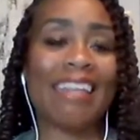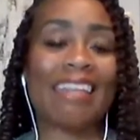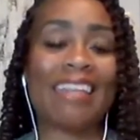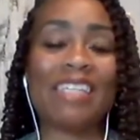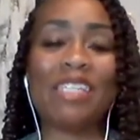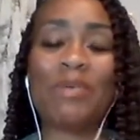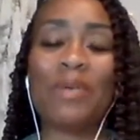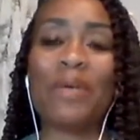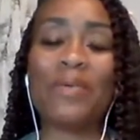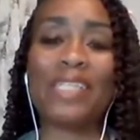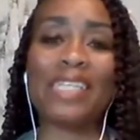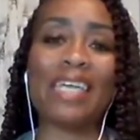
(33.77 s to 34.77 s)
This
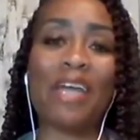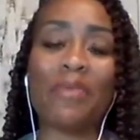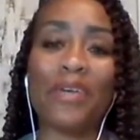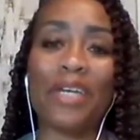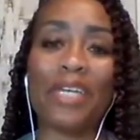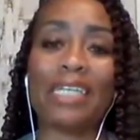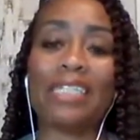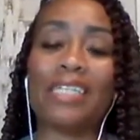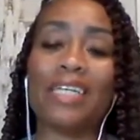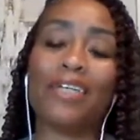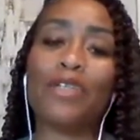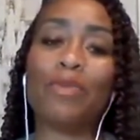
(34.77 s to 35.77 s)
week, once again, we're going to
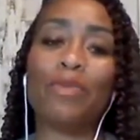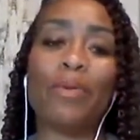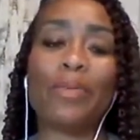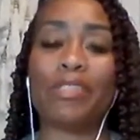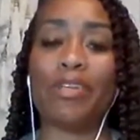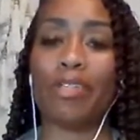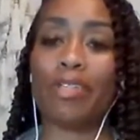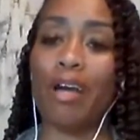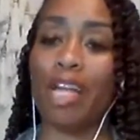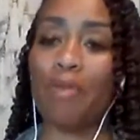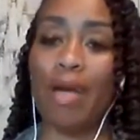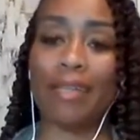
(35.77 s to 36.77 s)
continue what we started
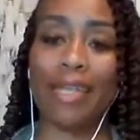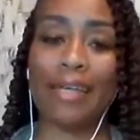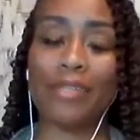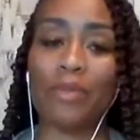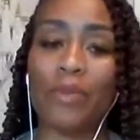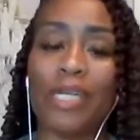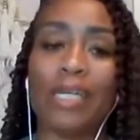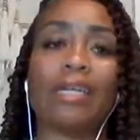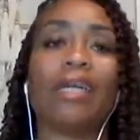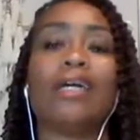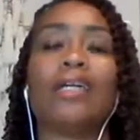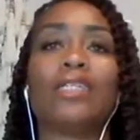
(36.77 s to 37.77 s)
talking about last
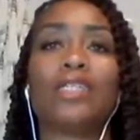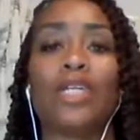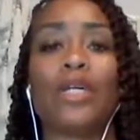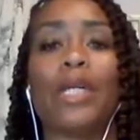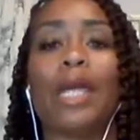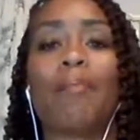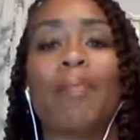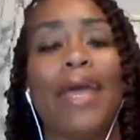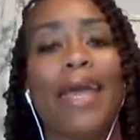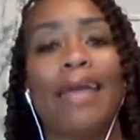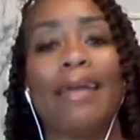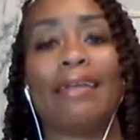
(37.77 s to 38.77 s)
week, turning
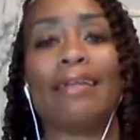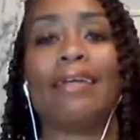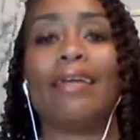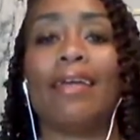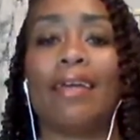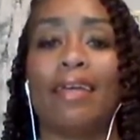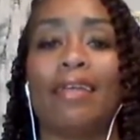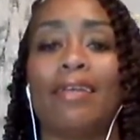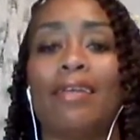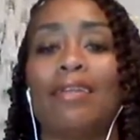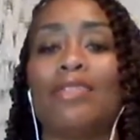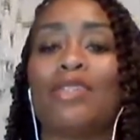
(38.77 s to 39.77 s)
pain
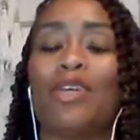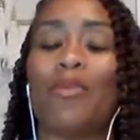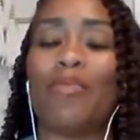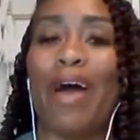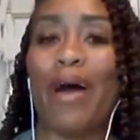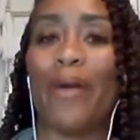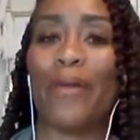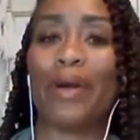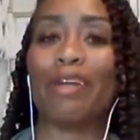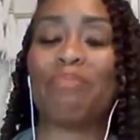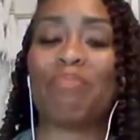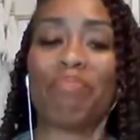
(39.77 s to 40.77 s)
into
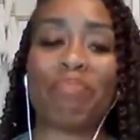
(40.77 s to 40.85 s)
power.